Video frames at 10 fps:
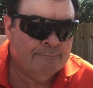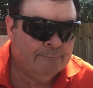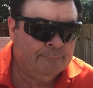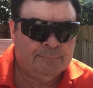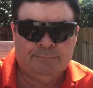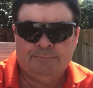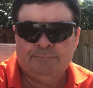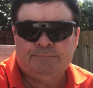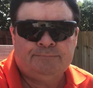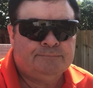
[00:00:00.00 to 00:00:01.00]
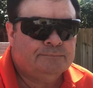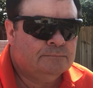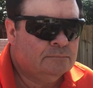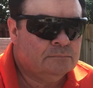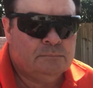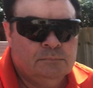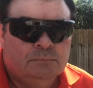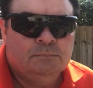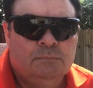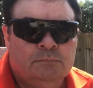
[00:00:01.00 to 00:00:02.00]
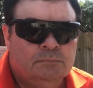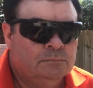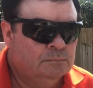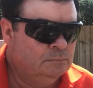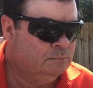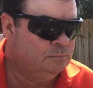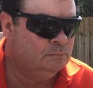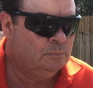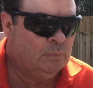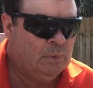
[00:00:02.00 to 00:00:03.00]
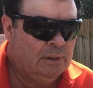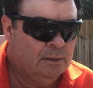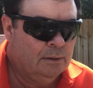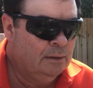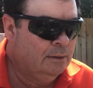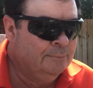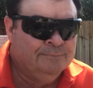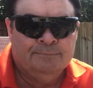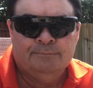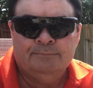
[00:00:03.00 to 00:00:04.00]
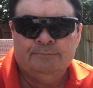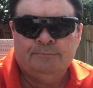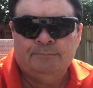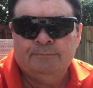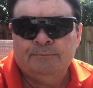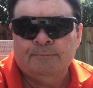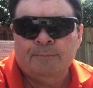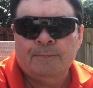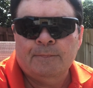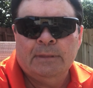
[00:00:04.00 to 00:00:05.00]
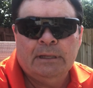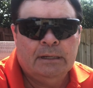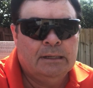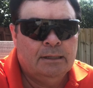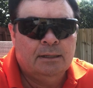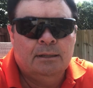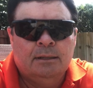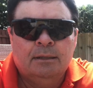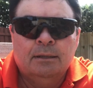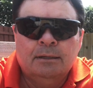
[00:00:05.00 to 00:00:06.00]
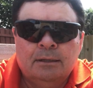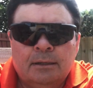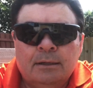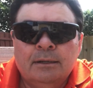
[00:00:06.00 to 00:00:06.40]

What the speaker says: No one is speaking in this clip.